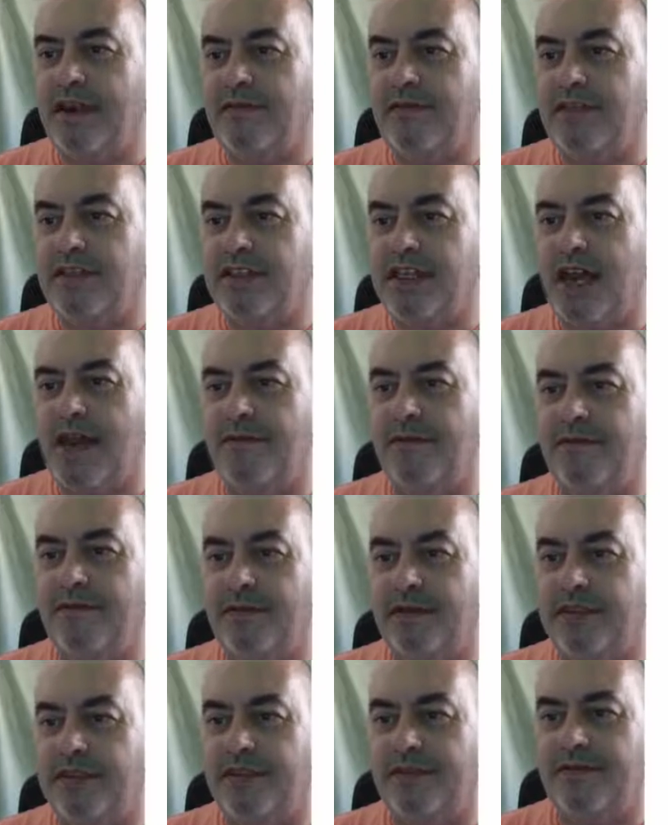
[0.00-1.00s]
have a chat.
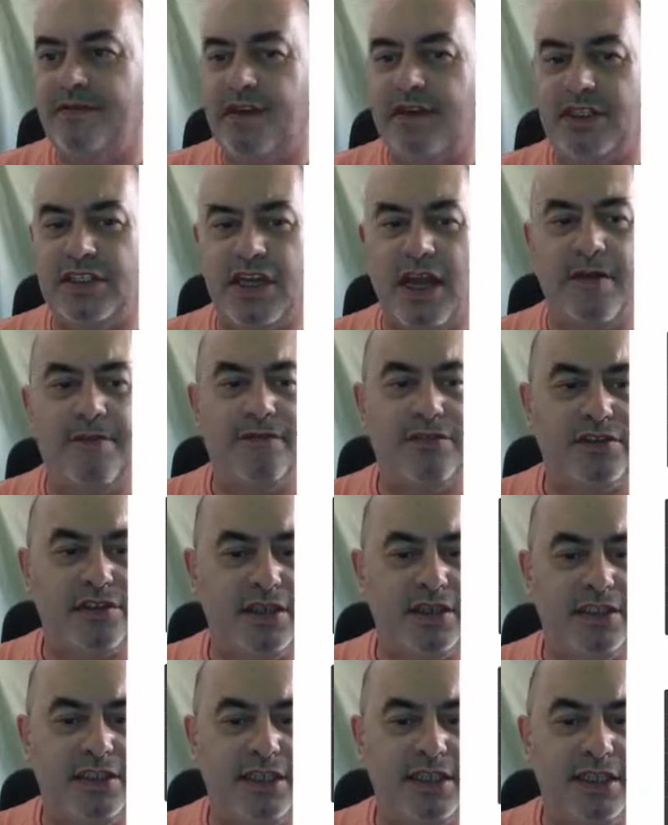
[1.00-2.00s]
There's even a chat
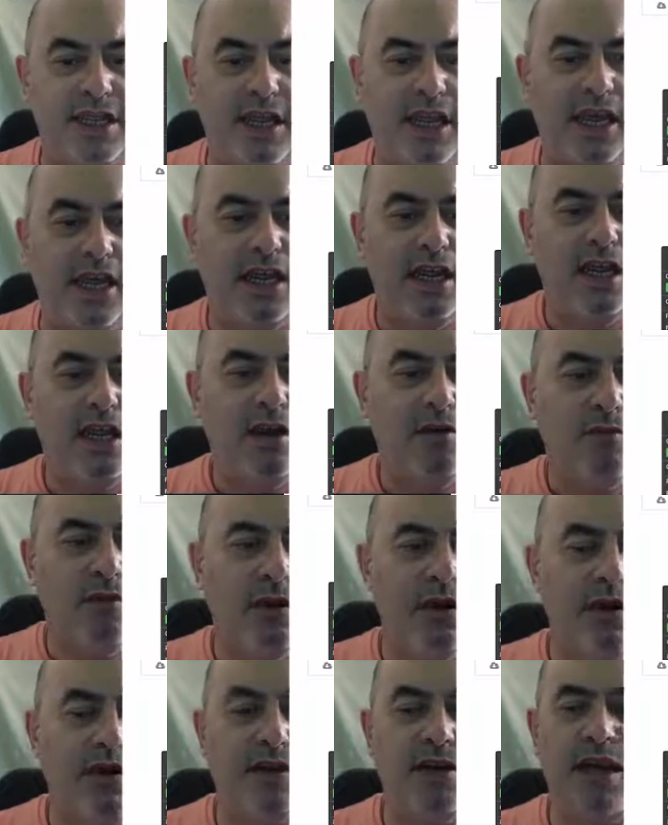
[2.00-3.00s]
facility there where
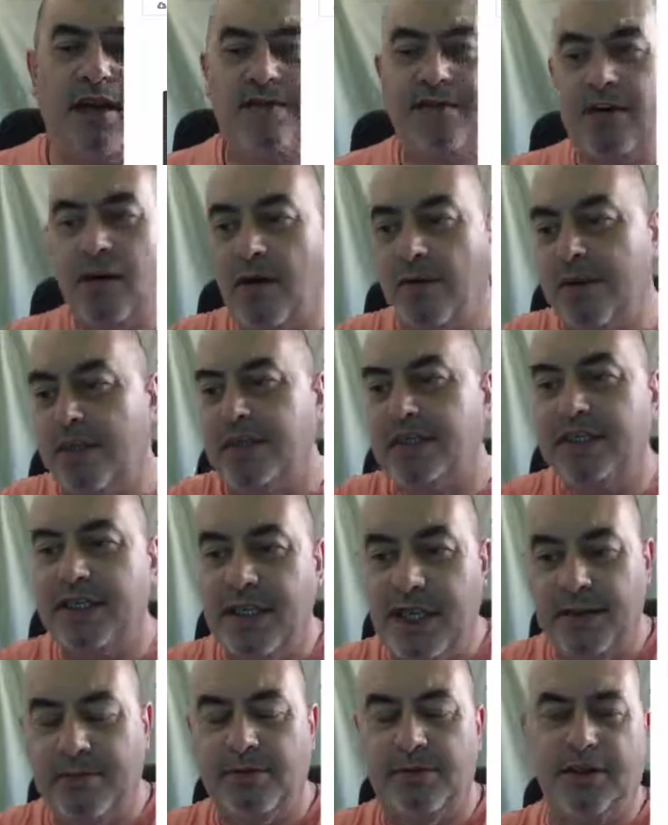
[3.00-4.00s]
you can have comments
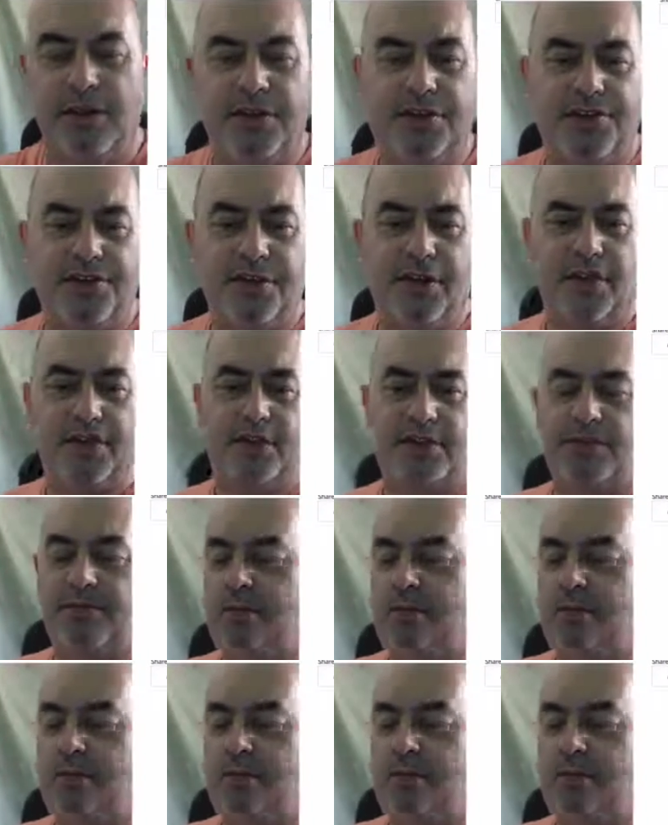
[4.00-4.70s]
enabled on the site so